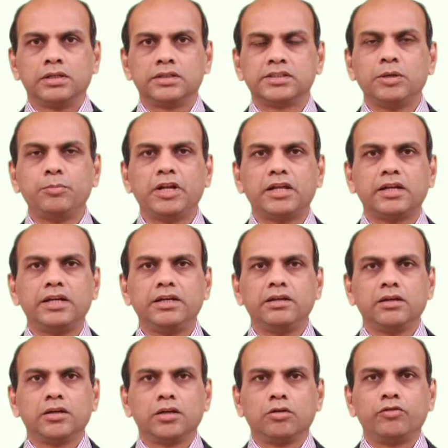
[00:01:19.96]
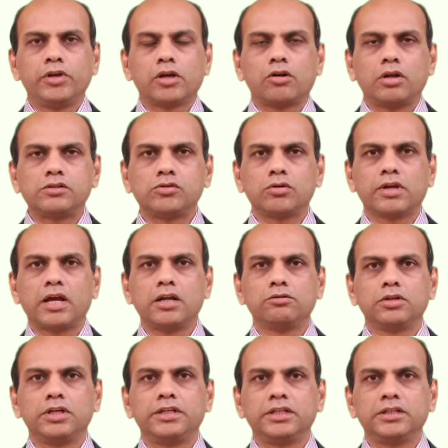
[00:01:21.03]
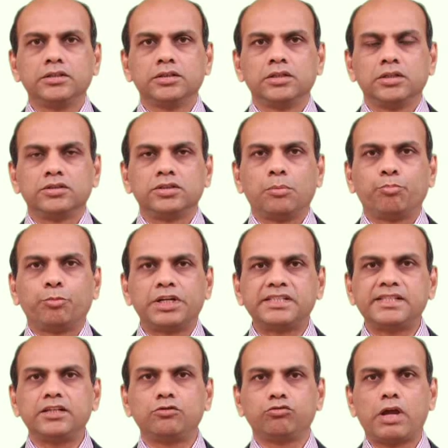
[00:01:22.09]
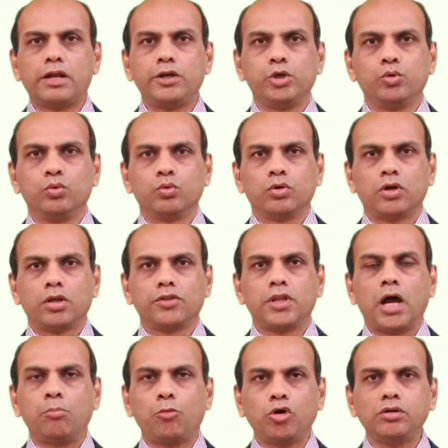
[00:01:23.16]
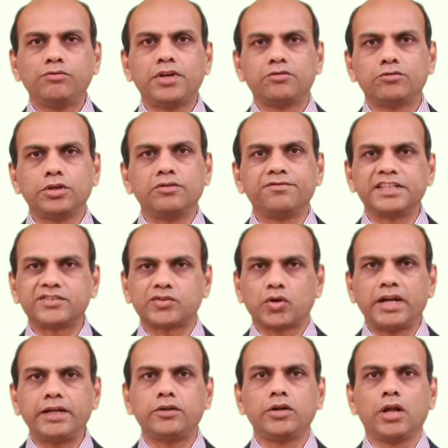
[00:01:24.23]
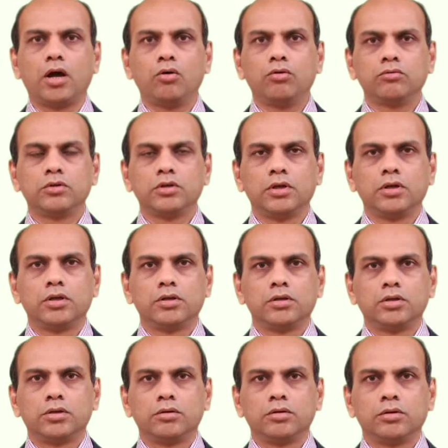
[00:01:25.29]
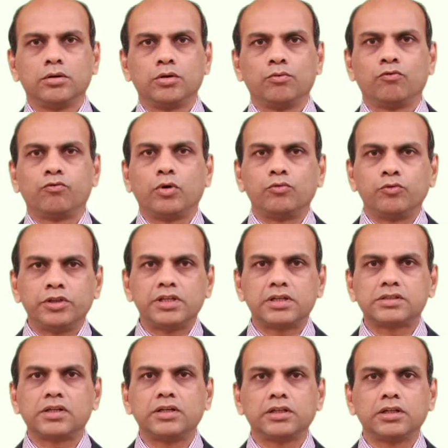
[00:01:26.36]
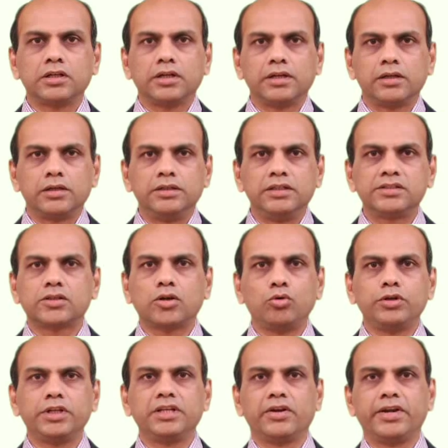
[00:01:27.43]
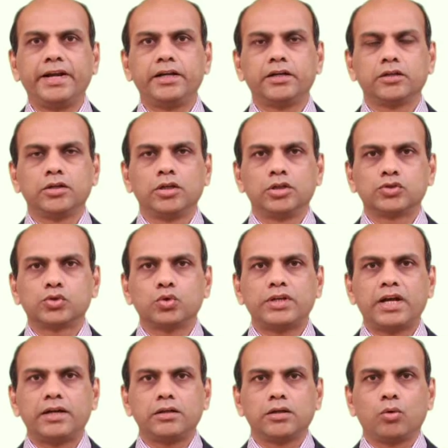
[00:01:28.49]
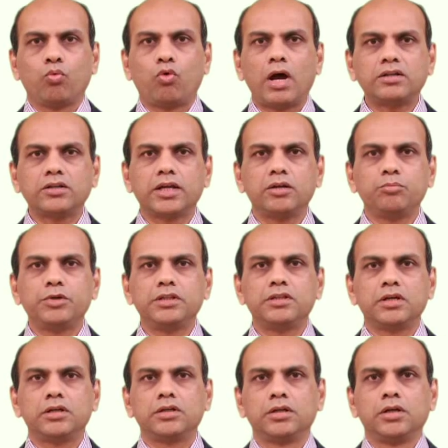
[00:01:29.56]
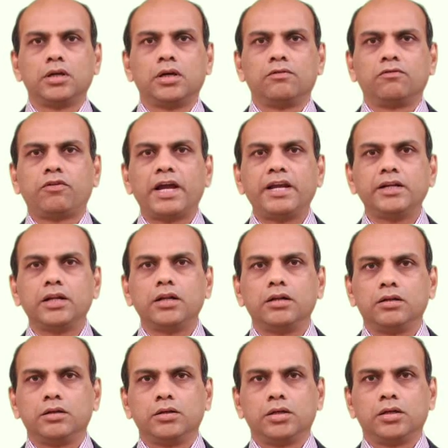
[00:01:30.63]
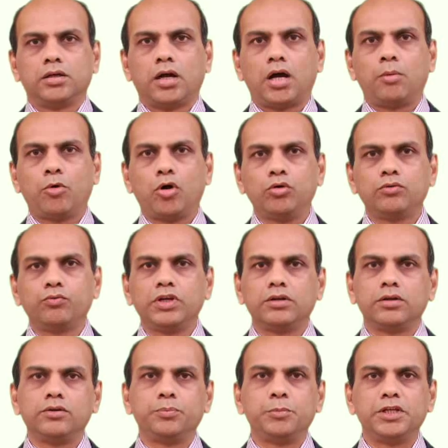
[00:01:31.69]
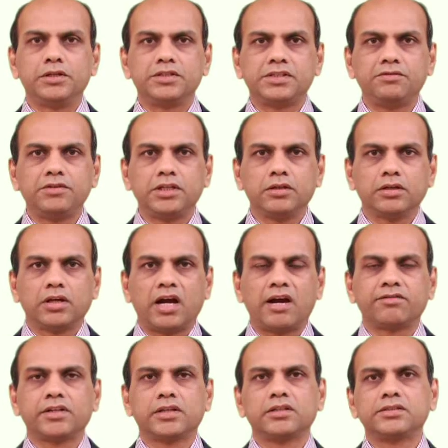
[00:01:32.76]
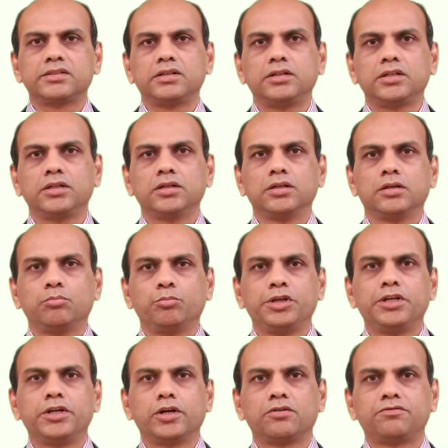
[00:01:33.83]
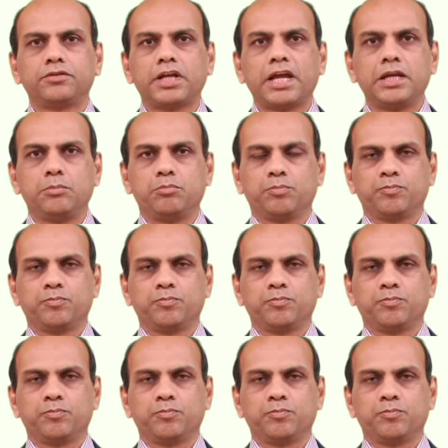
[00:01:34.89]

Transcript: Similarly, we are also calculating the present value, the amount we have to invest right now with a certain discounting rate, so that what can be the final amount we will be receiving after a certain period of time.